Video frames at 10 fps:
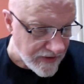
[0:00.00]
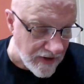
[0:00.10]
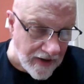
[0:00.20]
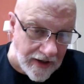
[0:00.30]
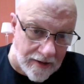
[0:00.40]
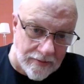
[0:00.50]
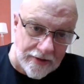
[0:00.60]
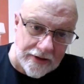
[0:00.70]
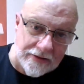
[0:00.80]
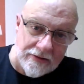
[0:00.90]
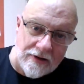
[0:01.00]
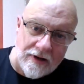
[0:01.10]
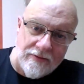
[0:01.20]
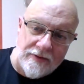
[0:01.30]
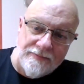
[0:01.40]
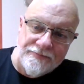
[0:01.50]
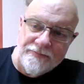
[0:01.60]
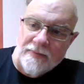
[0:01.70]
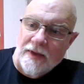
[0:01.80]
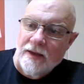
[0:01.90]
a Hannibal Lecter novel.
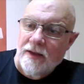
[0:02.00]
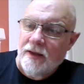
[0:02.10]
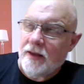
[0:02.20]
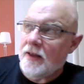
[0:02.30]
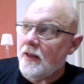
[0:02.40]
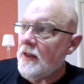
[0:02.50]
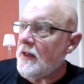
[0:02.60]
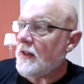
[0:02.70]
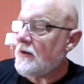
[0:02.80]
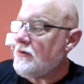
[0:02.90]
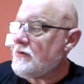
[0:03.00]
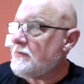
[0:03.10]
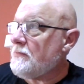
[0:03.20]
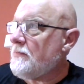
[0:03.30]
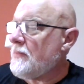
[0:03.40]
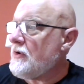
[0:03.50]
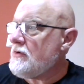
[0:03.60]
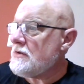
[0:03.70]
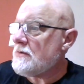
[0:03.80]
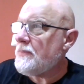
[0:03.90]
And
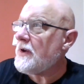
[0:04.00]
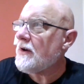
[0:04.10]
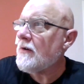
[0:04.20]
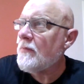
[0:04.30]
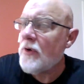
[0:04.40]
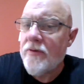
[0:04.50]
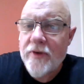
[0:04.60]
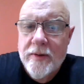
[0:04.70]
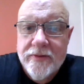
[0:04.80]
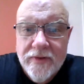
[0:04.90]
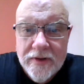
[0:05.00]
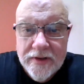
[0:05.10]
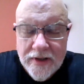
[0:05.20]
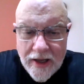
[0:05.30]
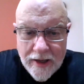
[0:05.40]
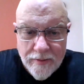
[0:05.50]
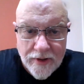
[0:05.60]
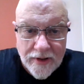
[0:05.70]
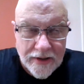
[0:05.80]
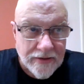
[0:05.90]
who's a bigger, more famous villain than Hannibal
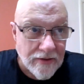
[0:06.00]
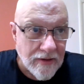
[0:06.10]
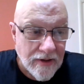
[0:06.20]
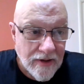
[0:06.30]
Lecter